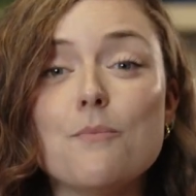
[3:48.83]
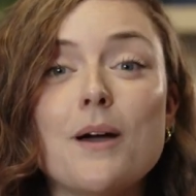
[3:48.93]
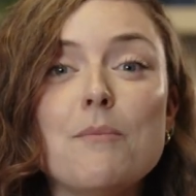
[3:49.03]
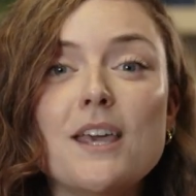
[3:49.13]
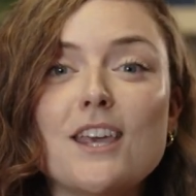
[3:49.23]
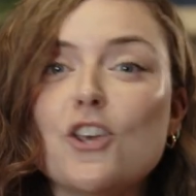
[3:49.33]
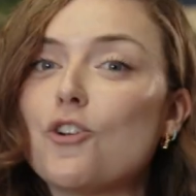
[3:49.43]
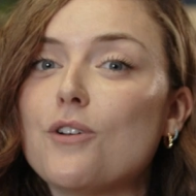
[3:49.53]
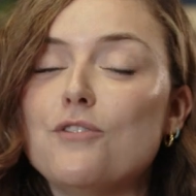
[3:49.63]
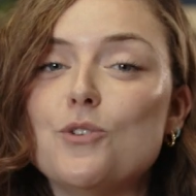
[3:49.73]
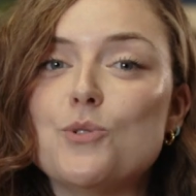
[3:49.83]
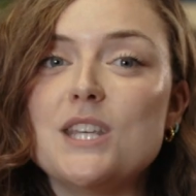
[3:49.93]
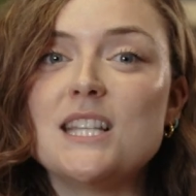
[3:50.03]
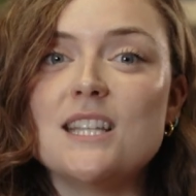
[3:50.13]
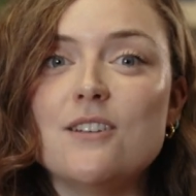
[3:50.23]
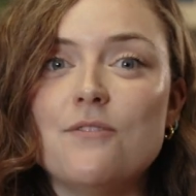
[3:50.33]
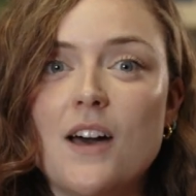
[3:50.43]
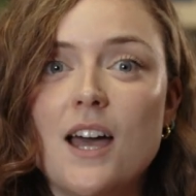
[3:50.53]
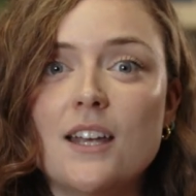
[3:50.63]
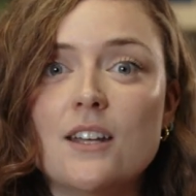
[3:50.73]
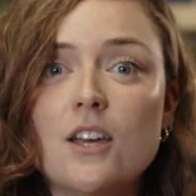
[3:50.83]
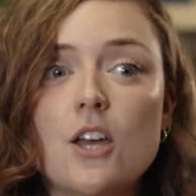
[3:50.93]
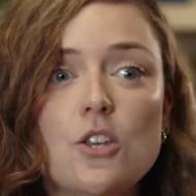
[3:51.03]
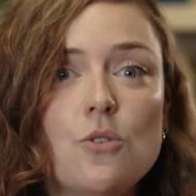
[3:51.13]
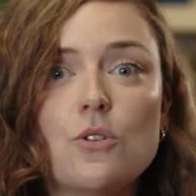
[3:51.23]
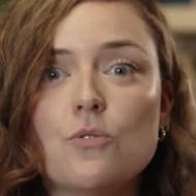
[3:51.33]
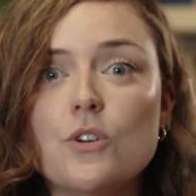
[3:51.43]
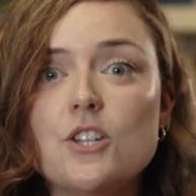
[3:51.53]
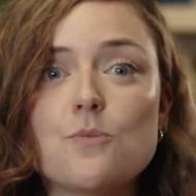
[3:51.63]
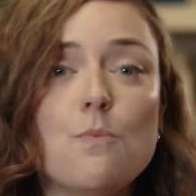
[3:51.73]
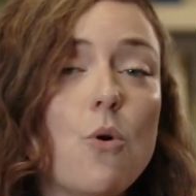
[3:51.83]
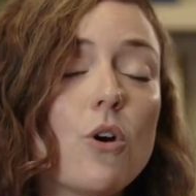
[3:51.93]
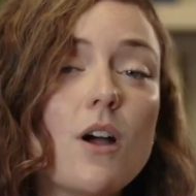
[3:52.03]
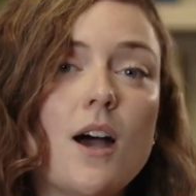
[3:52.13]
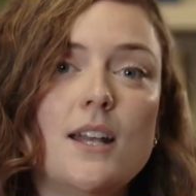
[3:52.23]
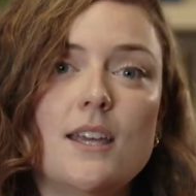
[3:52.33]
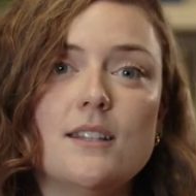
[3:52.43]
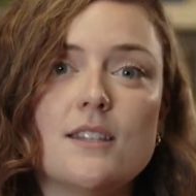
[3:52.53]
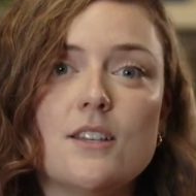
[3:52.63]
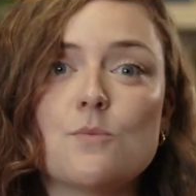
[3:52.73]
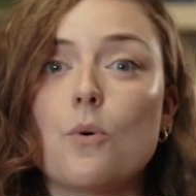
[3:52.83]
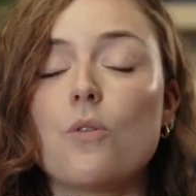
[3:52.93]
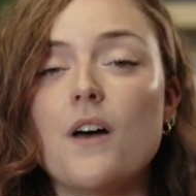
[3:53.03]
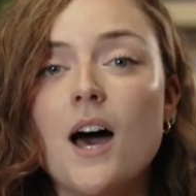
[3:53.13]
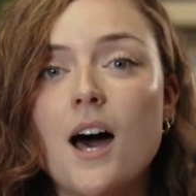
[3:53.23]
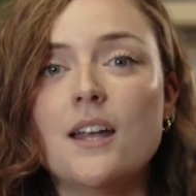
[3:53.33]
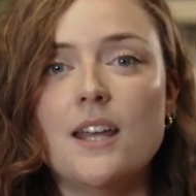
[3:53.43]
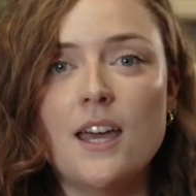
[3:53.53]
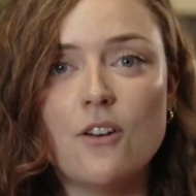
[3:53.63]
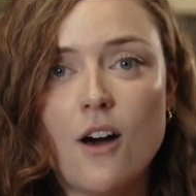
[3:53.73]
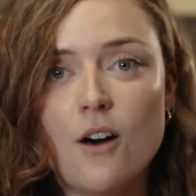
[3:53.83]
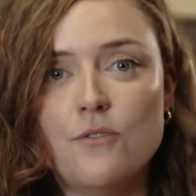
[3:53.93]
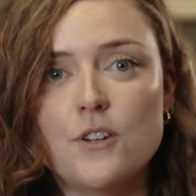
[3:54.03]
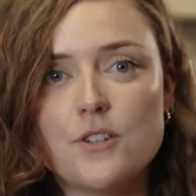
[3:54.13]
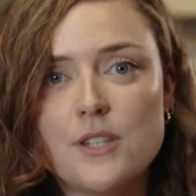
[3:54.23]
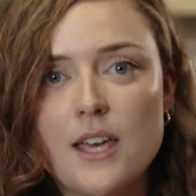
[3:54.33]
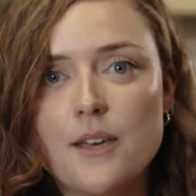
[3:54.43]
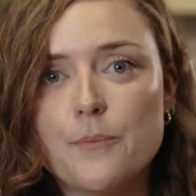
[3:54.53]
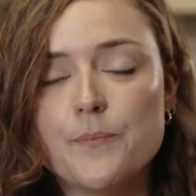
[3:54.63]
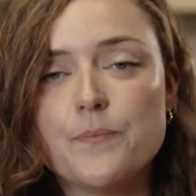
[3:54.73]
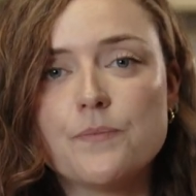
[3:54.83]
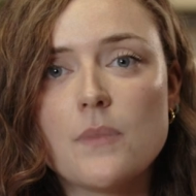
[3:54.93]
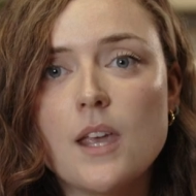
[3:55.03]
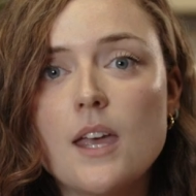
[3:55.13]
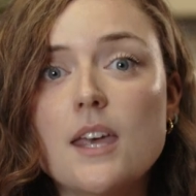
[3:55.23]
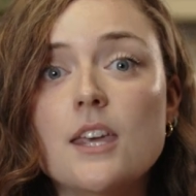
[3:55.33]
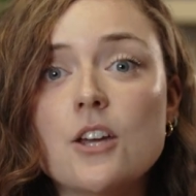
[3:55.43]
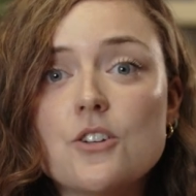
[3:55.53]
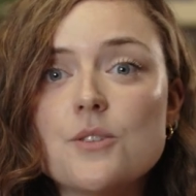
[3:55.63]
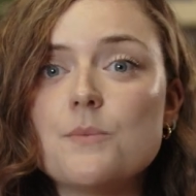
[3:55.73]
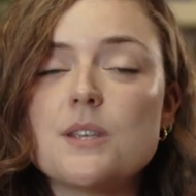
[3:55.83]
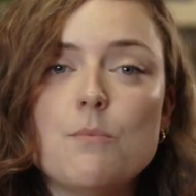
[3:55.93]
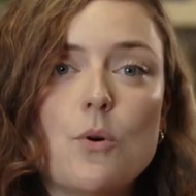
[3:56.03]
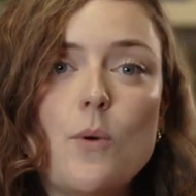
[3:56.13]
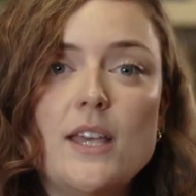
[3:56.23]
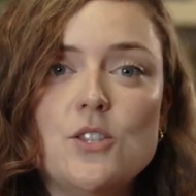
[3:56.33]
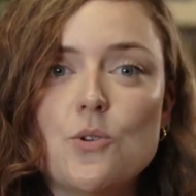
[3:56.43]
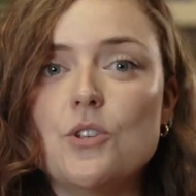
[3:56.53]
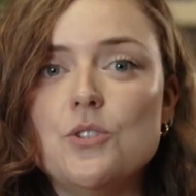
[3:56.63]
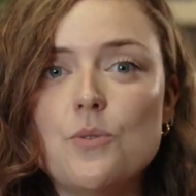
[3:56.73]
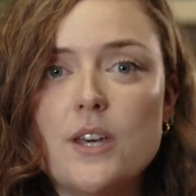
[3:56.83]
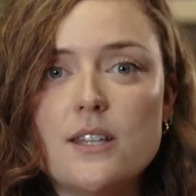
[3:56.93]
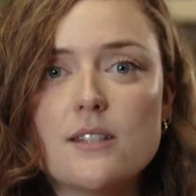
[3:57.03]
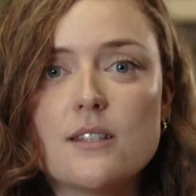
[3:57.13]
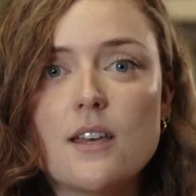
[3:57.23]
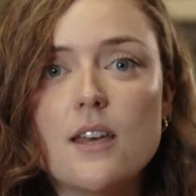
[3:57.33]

By making your reviews easy to find, you could reach more audiences both on and off your site. Here are some simple ways you could do this